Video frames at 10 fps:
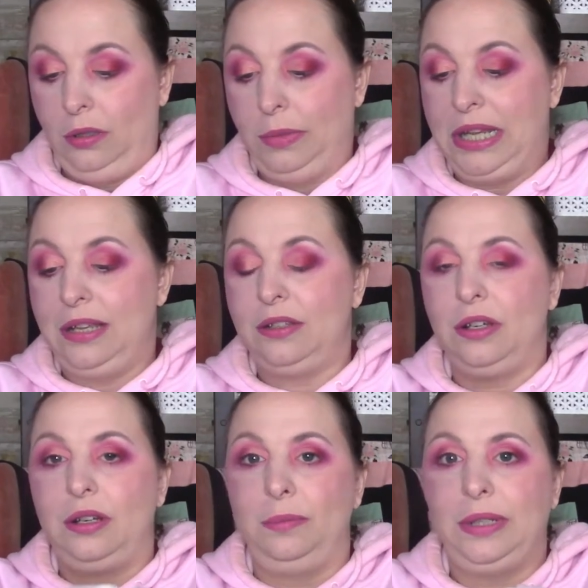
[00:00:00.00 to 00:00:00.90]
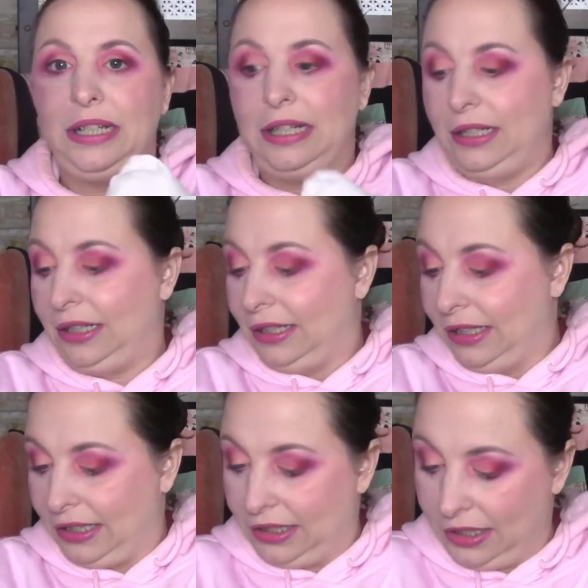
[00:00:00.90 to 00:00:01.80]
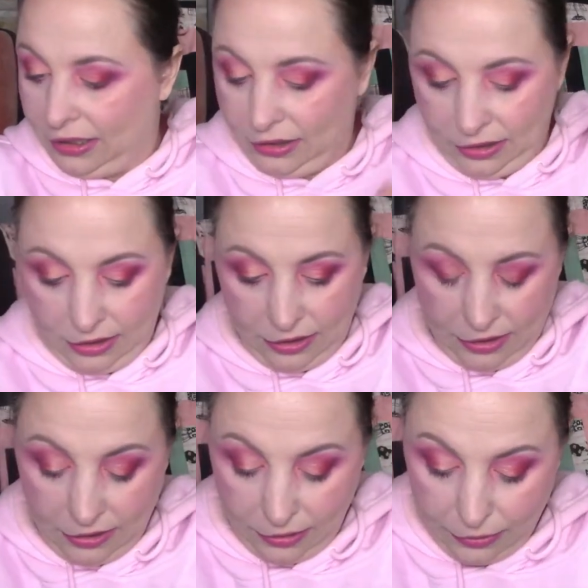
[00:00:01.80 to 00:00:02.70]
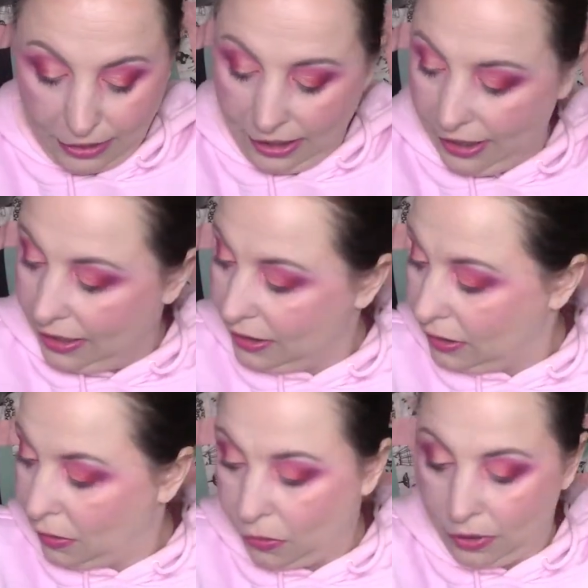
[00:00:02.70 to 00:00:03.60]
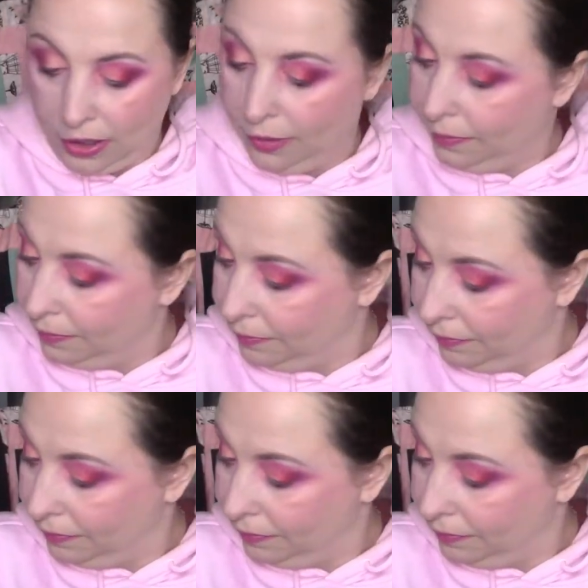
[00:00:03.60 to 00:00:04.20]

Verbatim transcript: my hands are completely clean here. Okay, so I'm